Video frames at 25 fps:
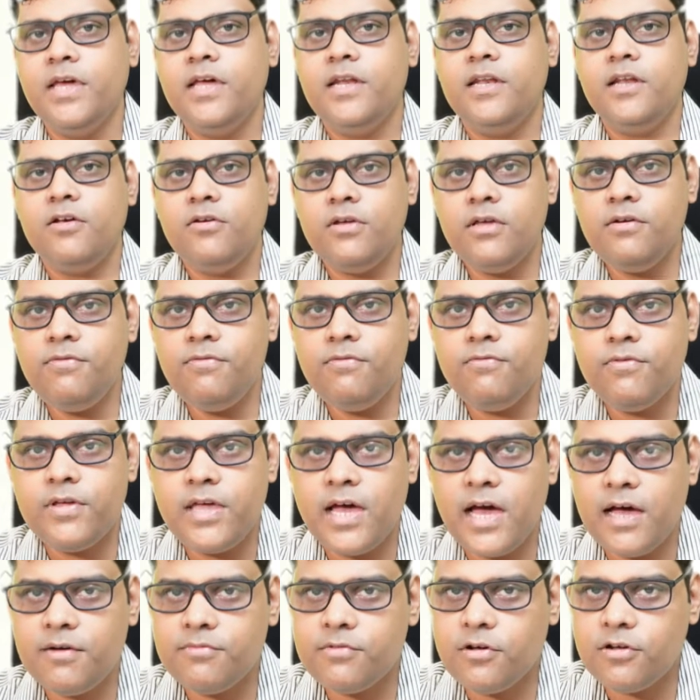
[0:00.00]
Now, if
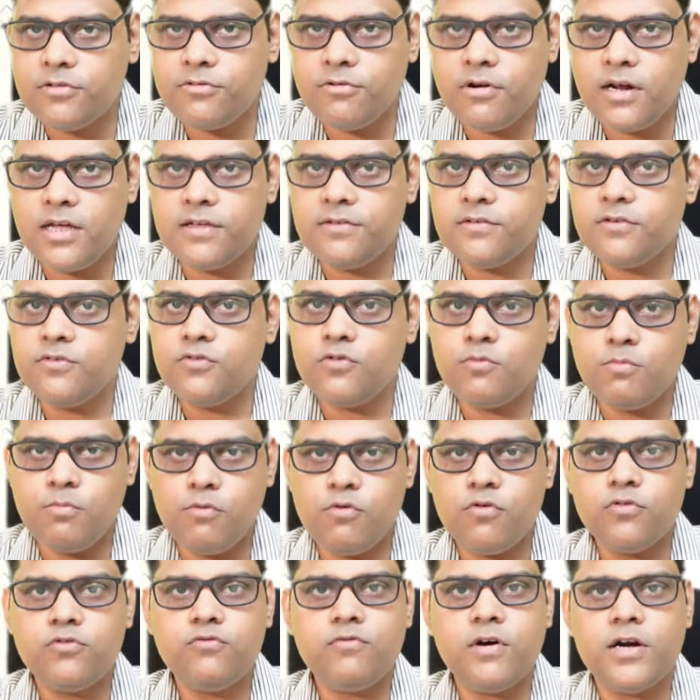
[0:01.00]
we have the authorization to
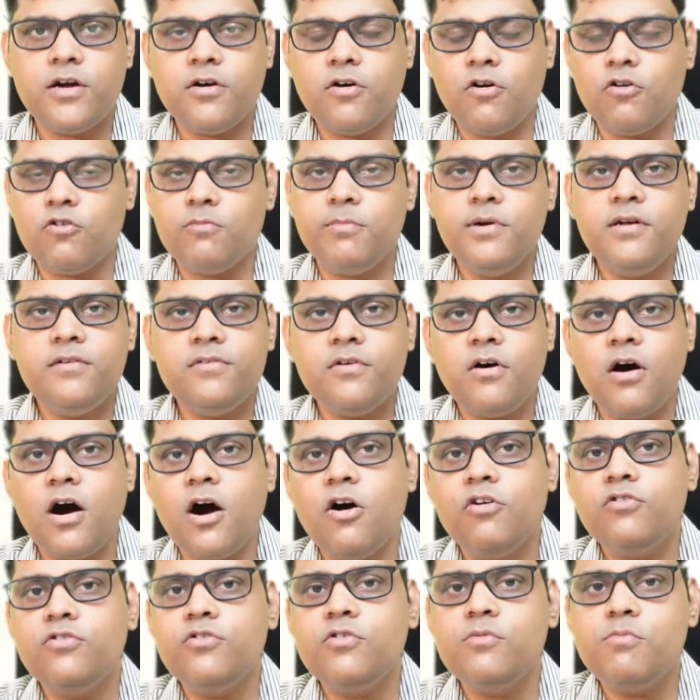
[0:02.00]
post one document, so
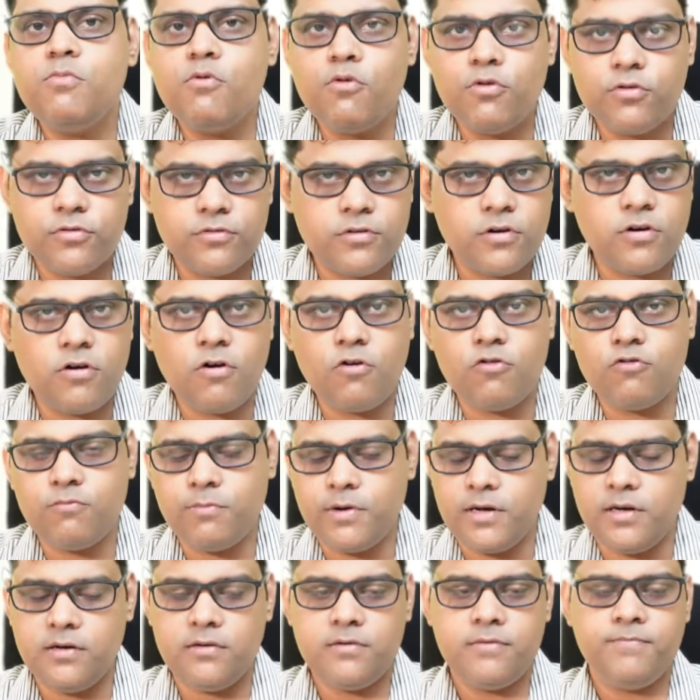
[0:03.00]
how to post the
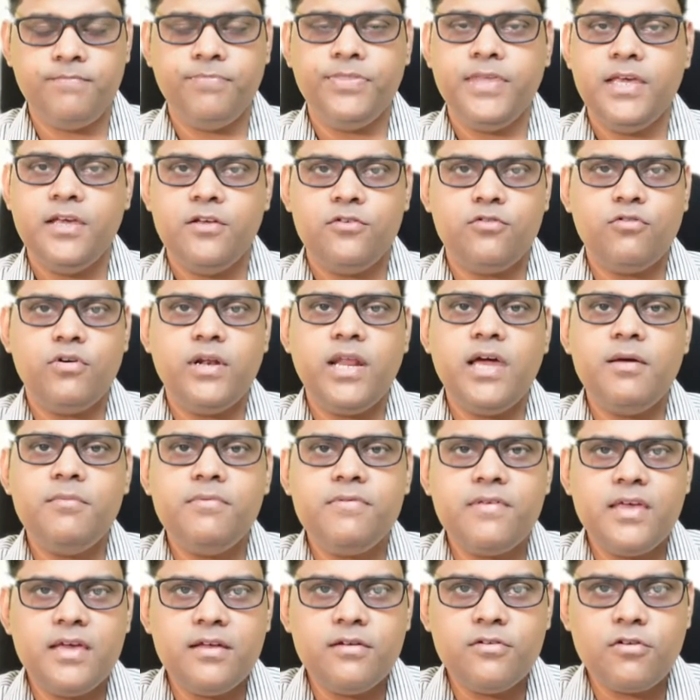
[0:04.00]
document? So when
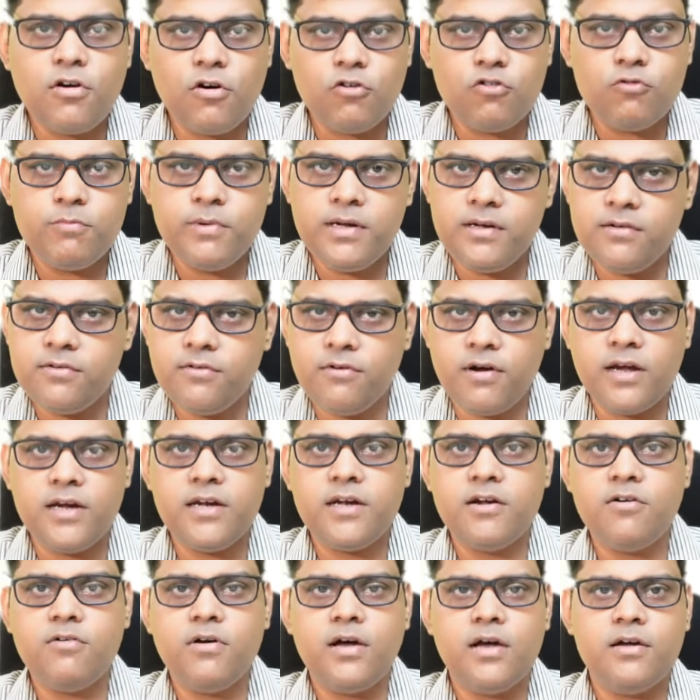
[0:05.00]
I'm saying document,
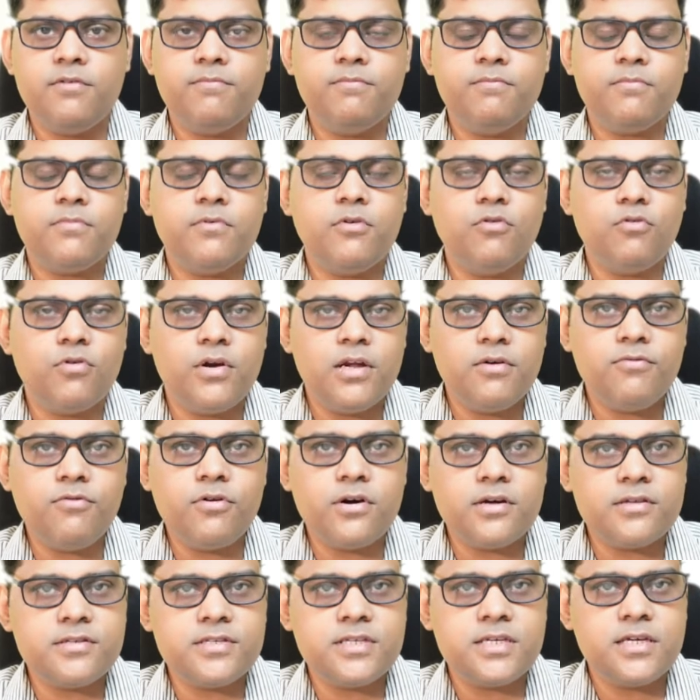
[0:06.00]
right now I'm only
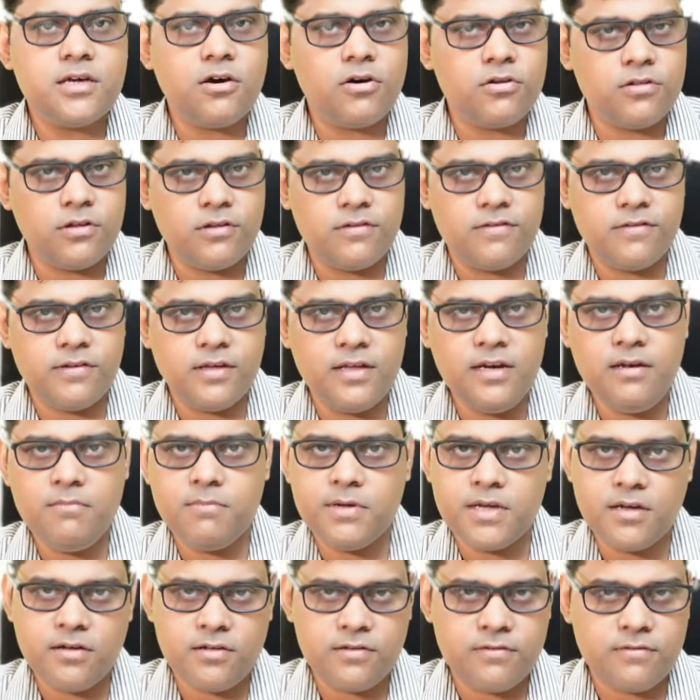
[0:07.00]
focusing on the G L
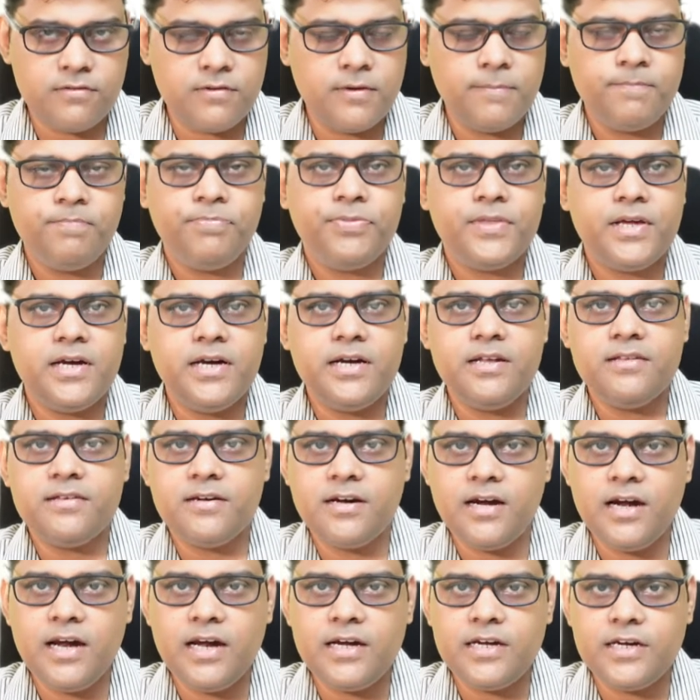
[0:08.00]
because it is
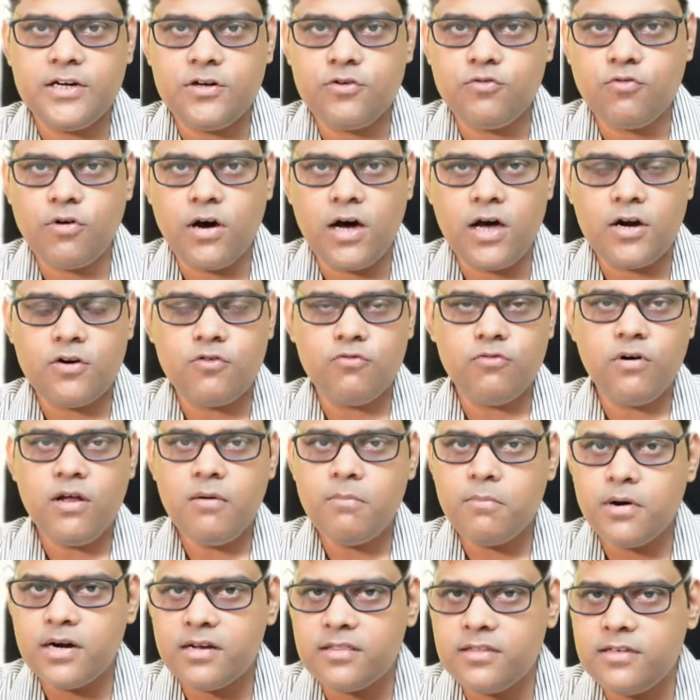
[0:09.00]
related to R two R,
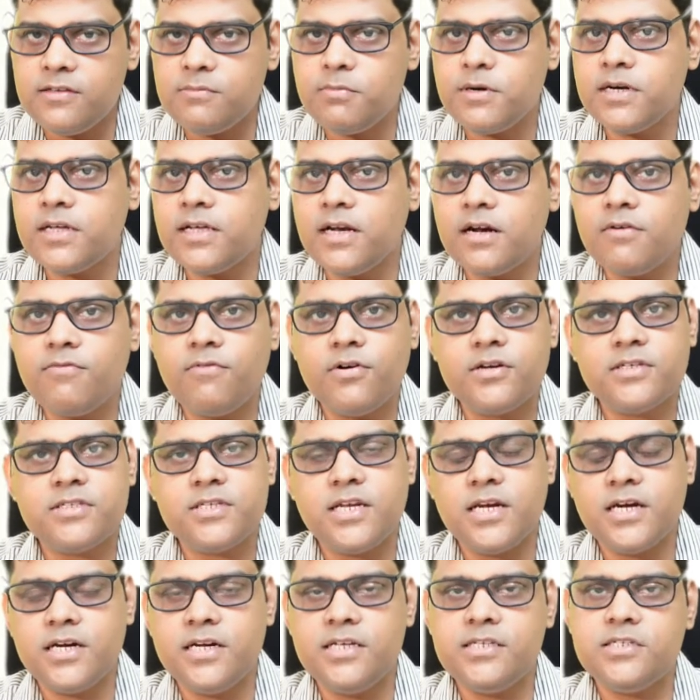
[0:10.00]
but this particular
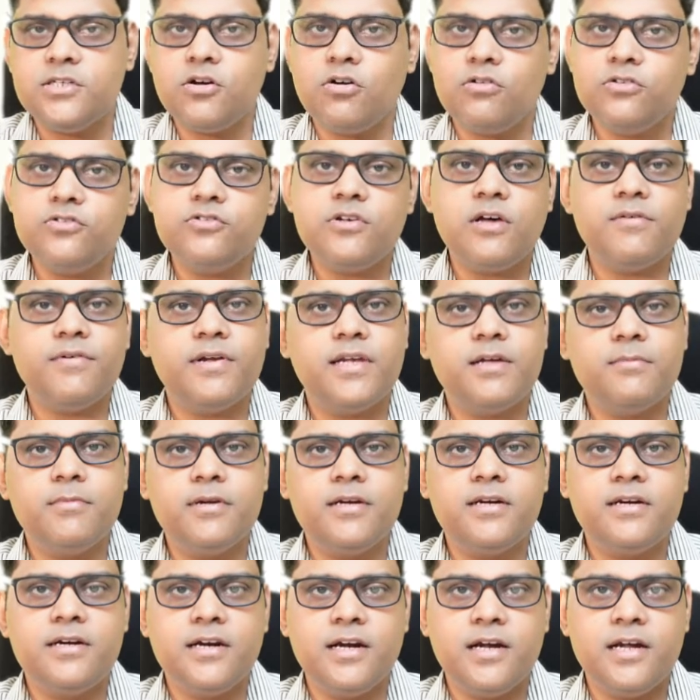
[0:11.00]
functionality is also
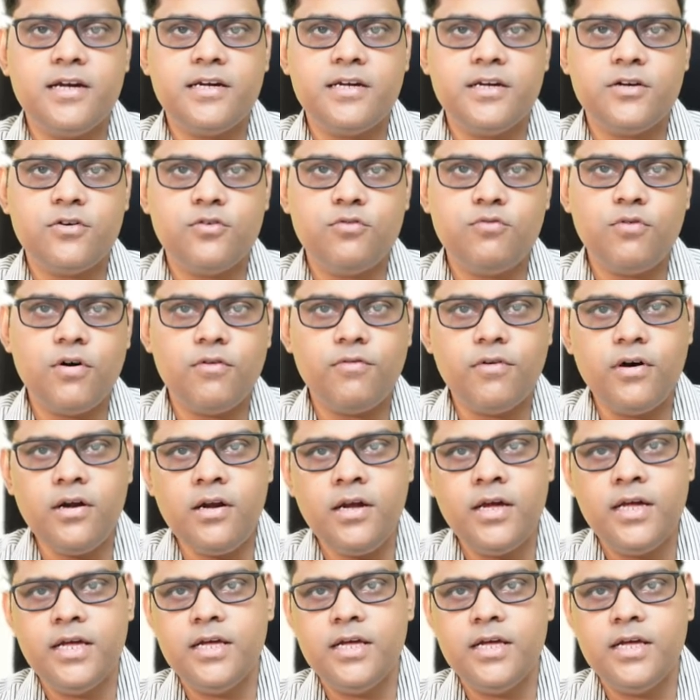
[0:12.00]
available related to our